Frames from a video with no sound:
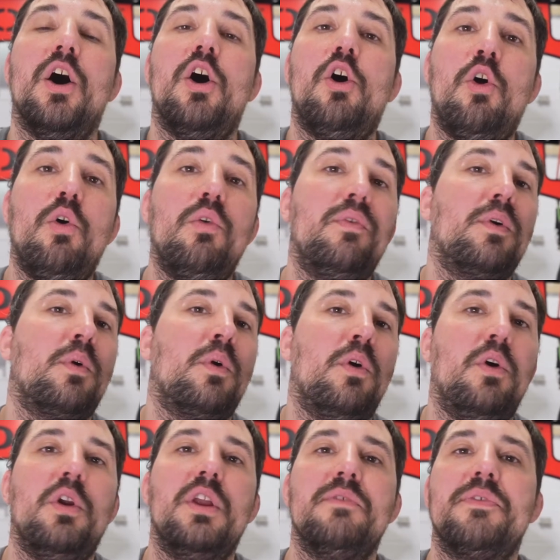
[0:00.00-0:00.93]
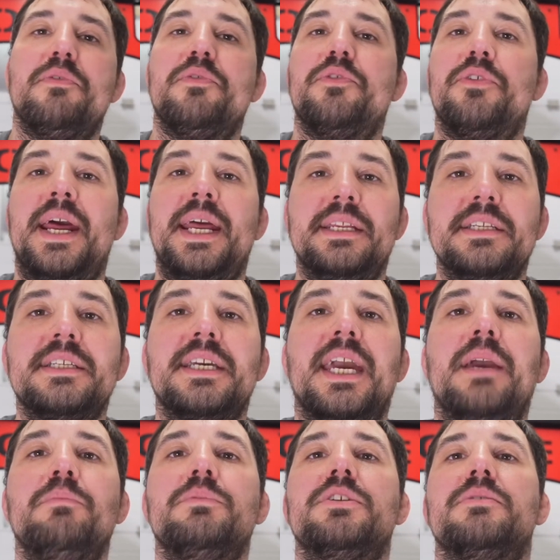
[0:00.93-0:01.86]
Overall, if a friend
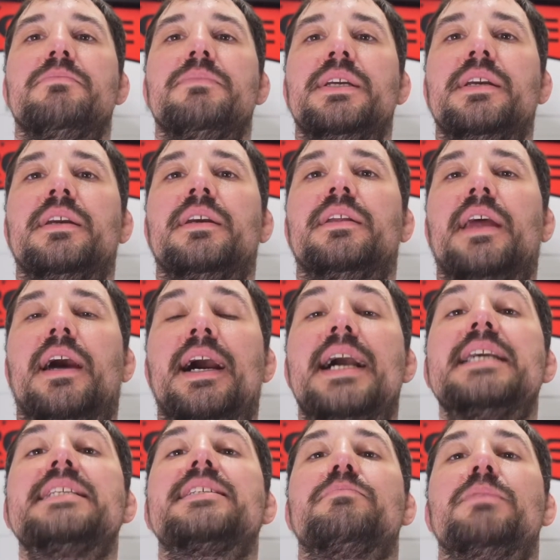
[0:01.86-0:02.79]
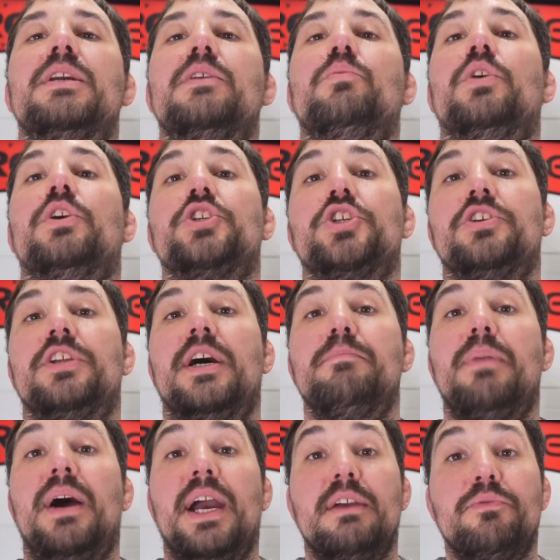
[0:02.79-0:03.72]
came to me and asked me what should I
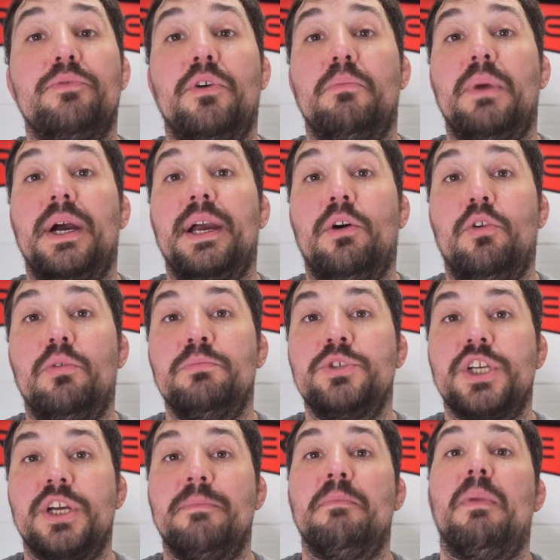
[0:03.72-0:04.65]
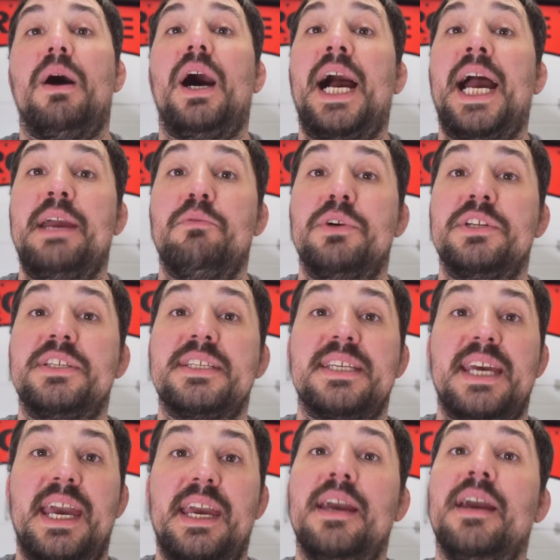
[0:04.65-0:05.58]
buy for my home gym, I would
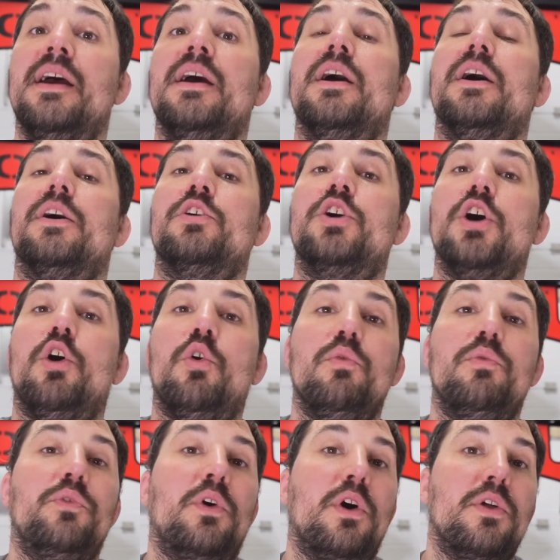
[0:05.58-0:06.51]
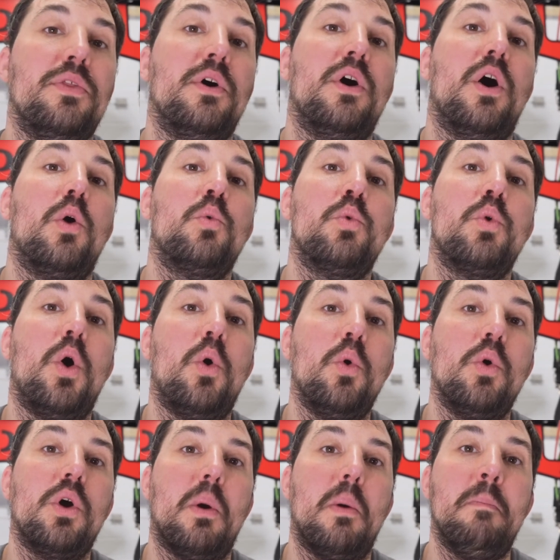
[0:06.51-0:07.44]
say go for the
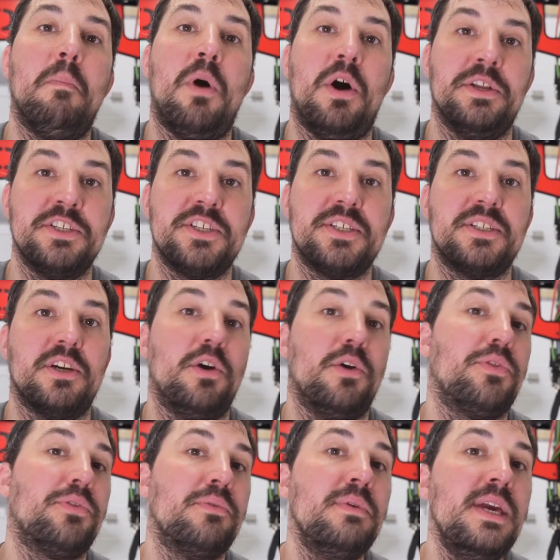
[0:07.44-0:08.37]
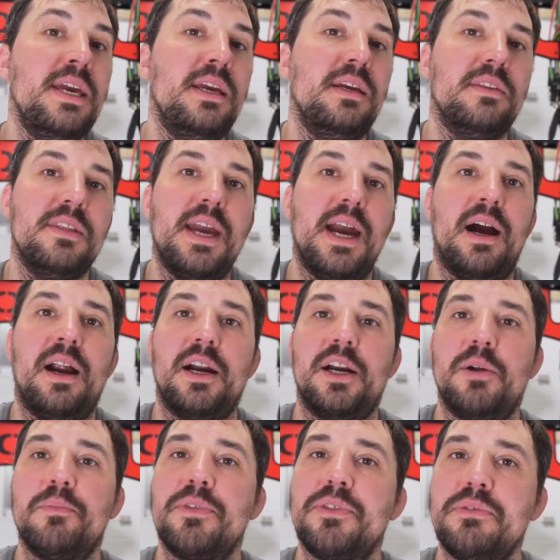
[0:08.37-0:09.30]
Rogue Monster 3, the
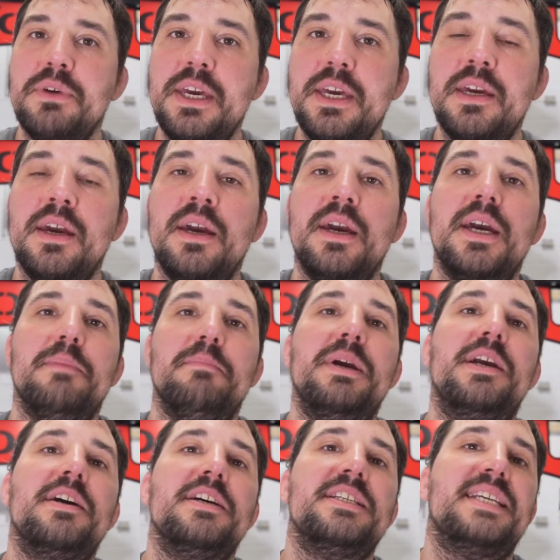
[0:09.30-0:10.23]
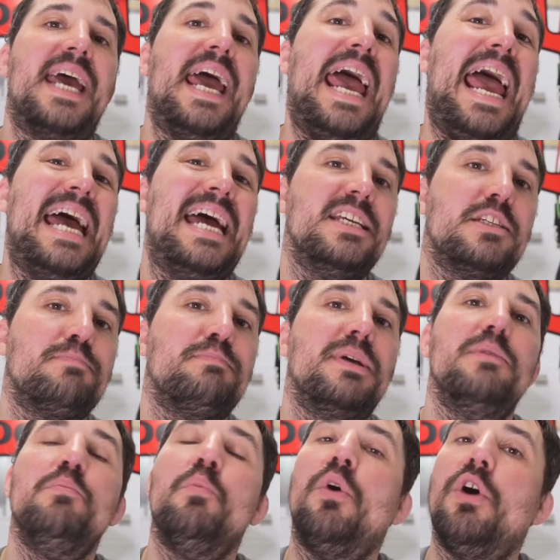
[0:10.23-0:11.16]
RM3, because there has
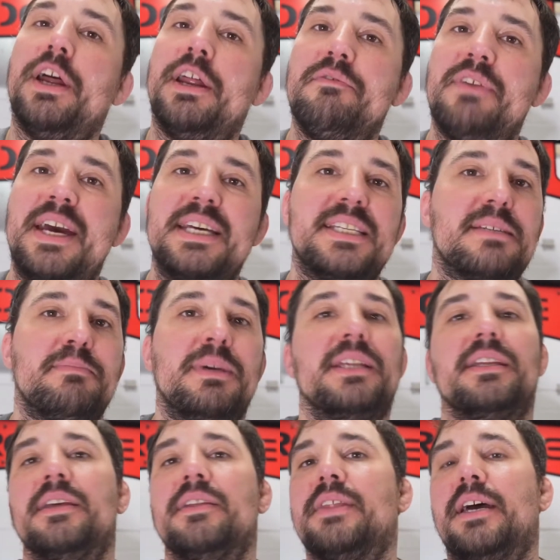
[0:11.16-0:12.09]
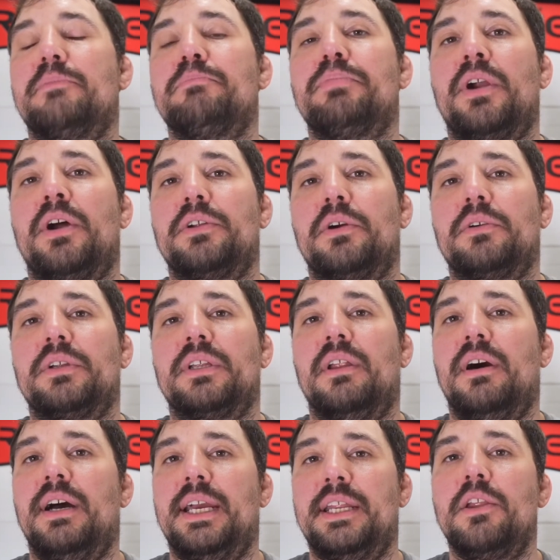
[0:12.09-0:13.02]
been more investment in that product
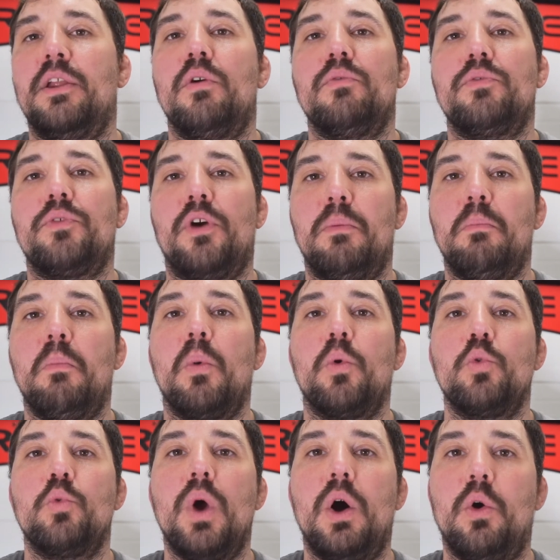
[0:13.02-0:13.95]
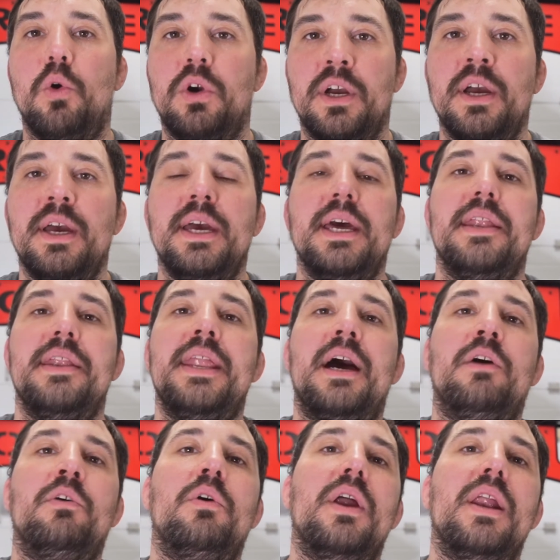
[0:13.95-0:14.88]
line from Rogue.
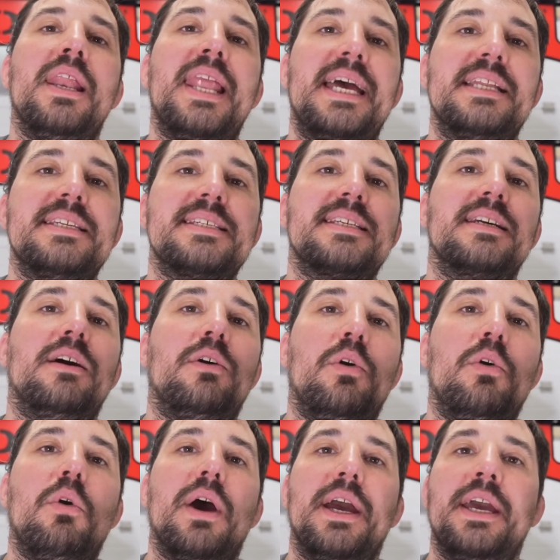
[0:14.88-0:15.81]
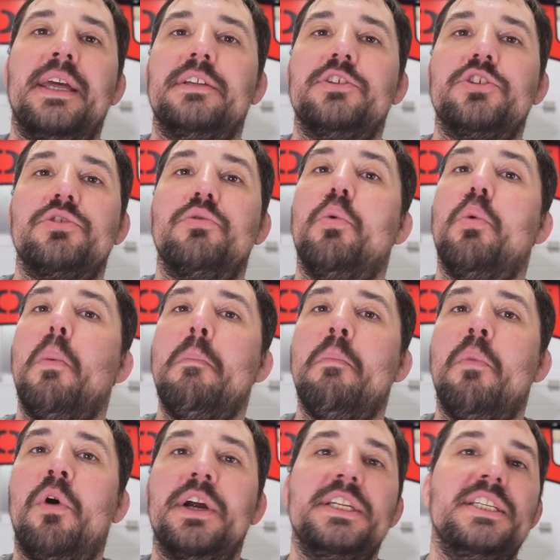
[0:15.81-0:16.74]
Now let's go into
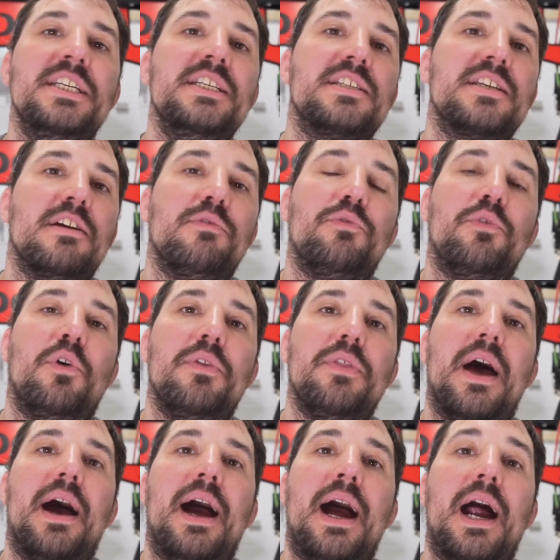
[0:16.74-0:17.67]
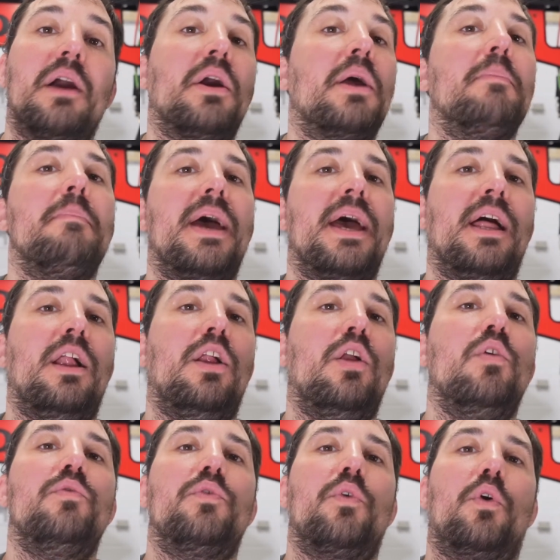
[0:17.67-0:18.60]
more detail for the
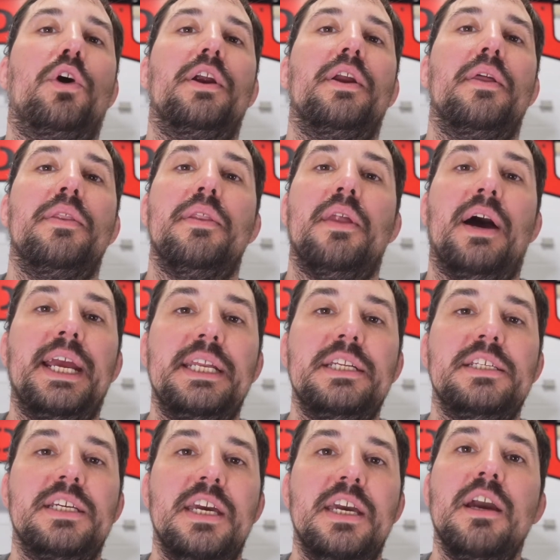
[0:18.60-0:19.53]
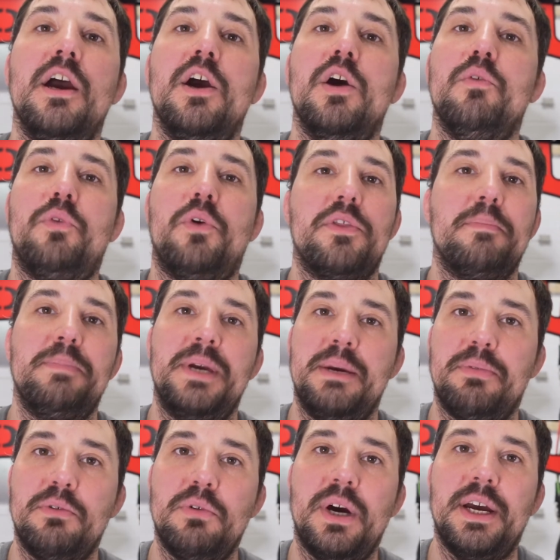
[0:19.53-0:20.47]
RML 490 for the
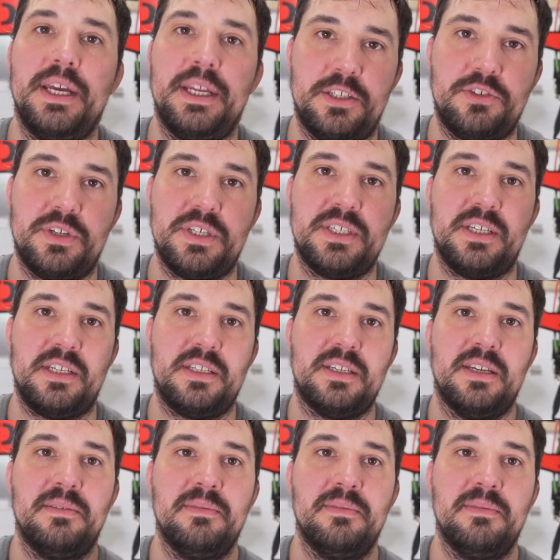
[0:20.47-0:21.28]
people who are interested.